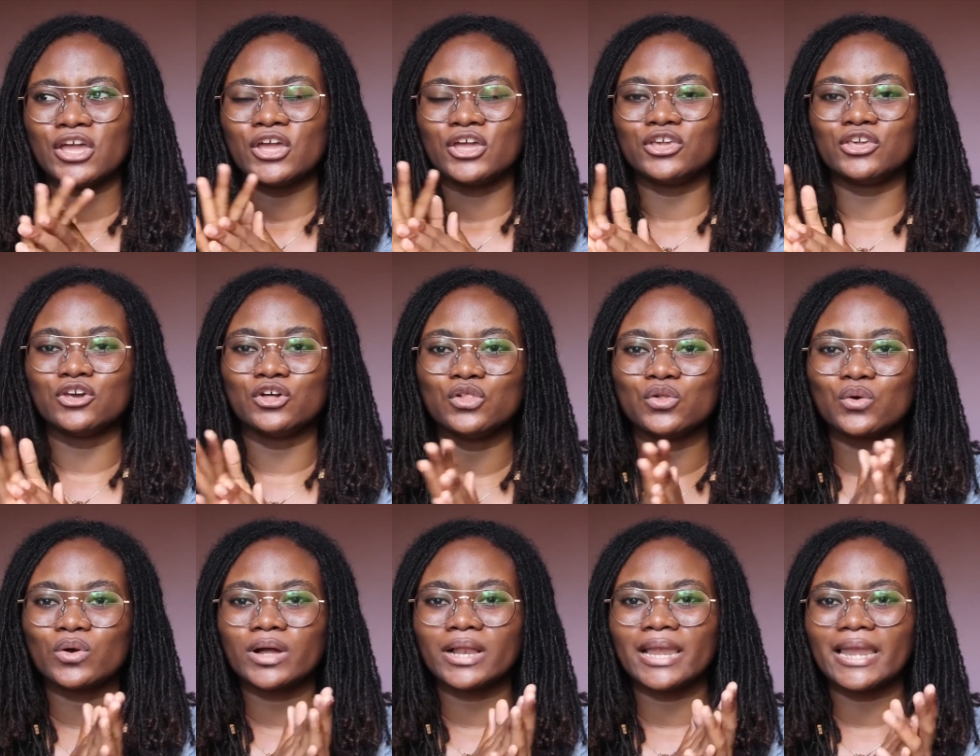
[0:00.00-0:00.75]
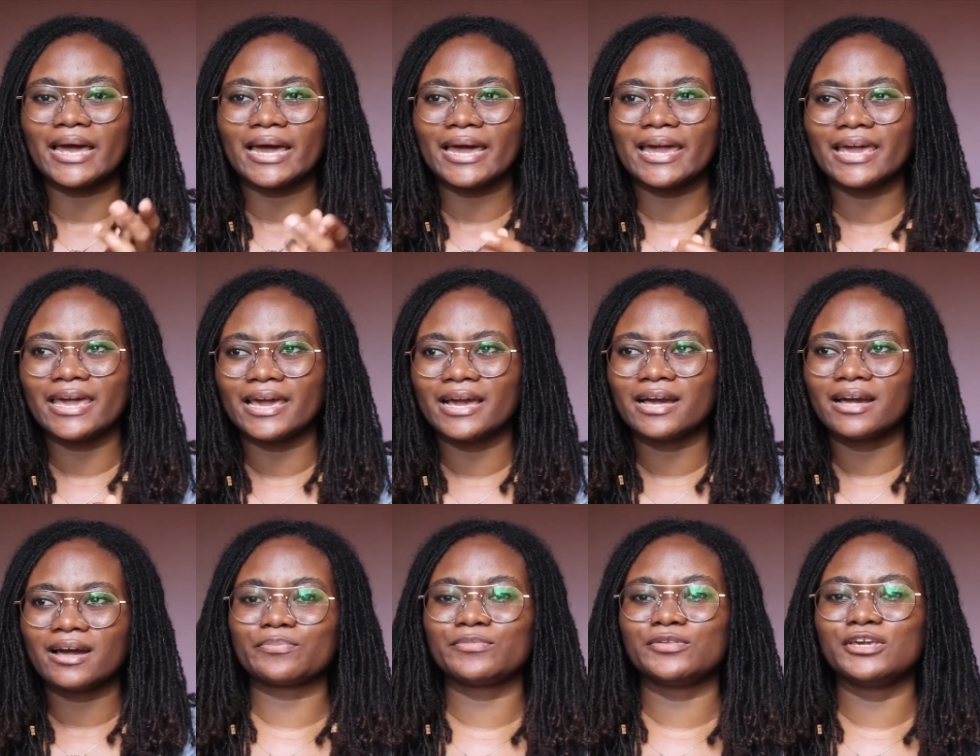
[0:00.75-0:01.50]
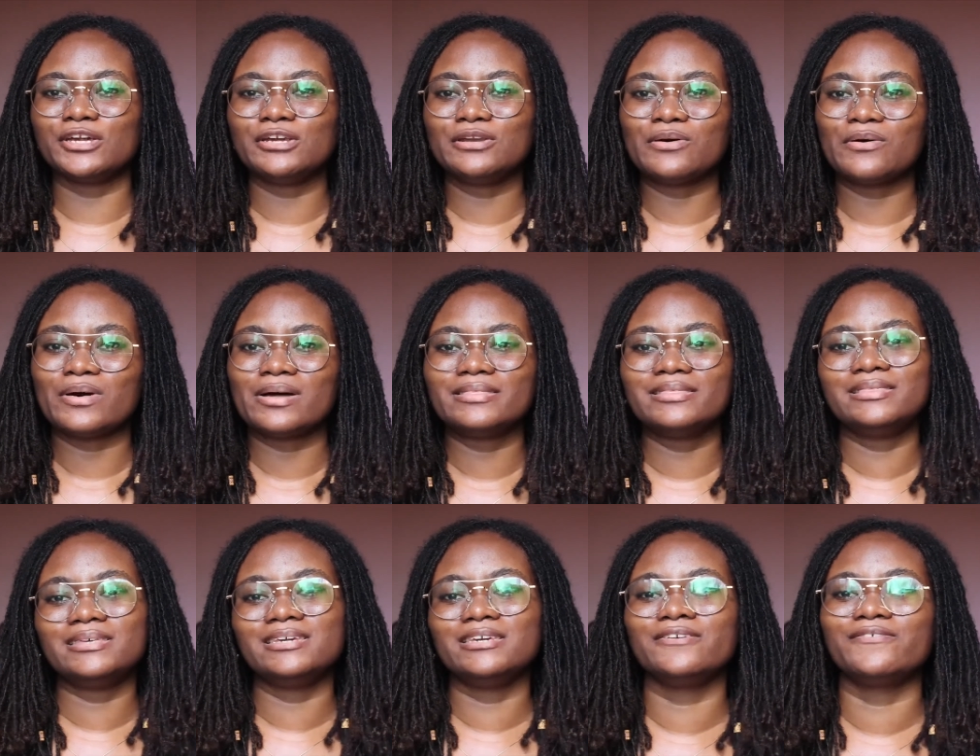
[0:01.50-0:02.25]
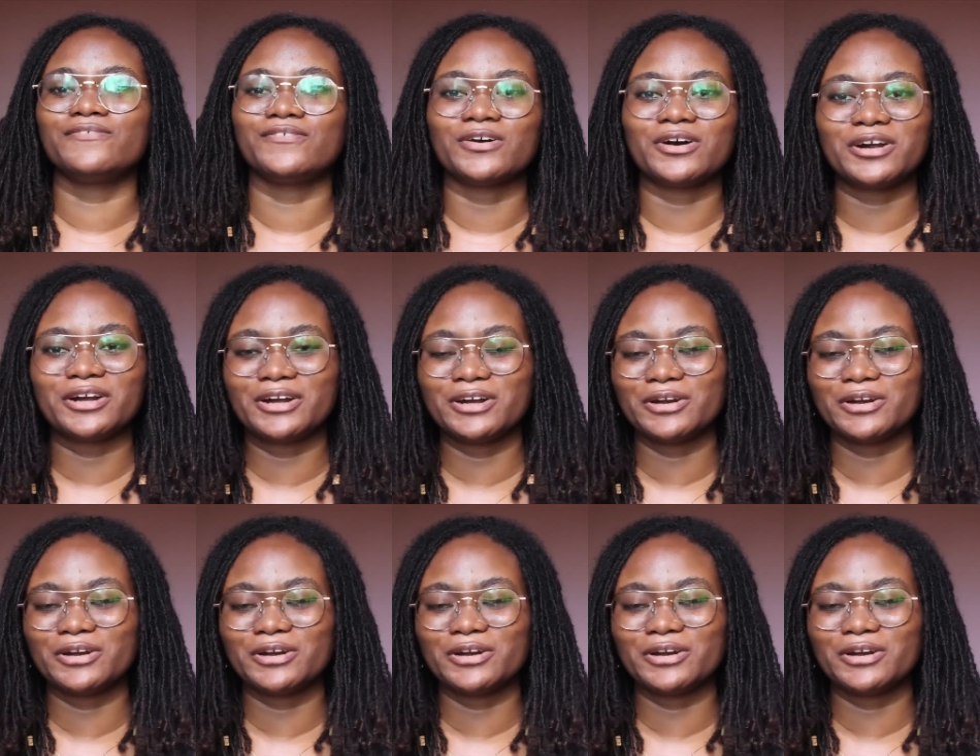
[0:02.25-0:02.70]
you look like, you know, a thief or